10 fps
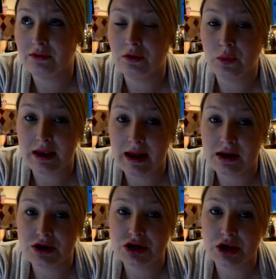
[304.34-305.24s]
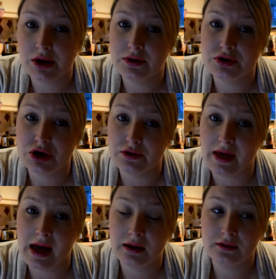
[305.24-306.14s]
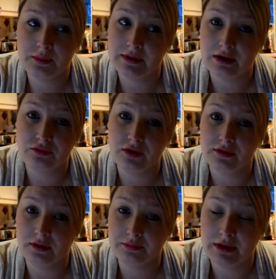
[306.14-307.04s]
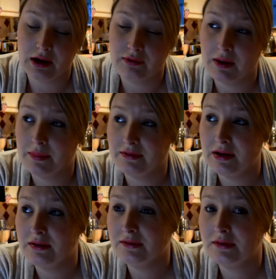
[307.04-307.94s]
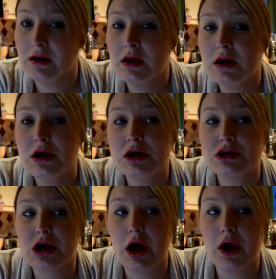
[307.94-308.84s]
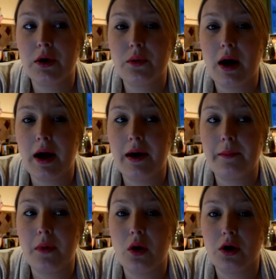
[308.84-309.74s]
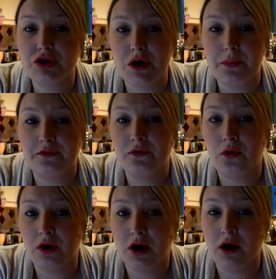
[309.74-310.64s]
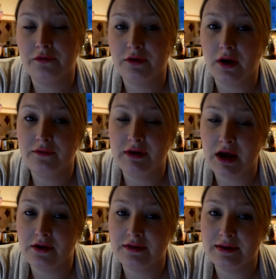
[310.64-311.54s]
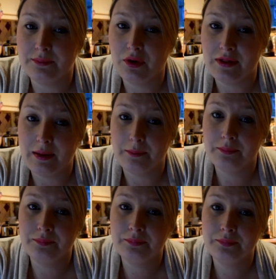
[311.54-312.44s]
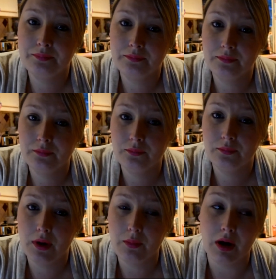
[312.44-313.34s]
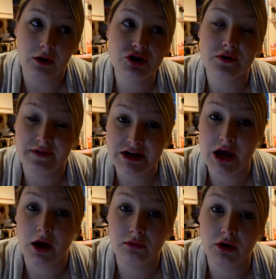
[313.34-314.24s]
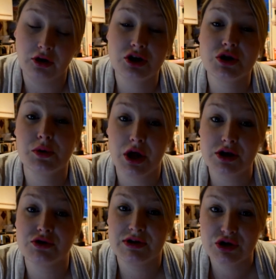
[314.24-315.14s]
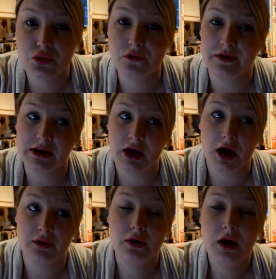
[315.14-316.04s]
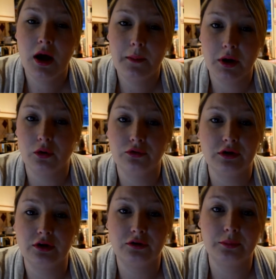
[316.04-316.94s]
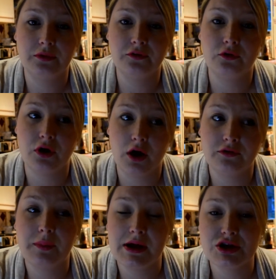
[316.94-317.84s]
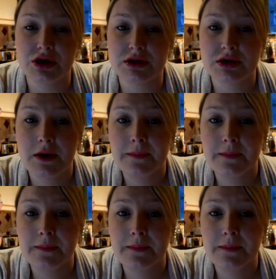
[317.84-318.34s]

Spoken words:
at the weekend to do that, because my dad runs a decorating business. So I'll do before and after videos and put them, well, I'll do a video, I'll do a nursery tour video, but I'll also do some before and after pictures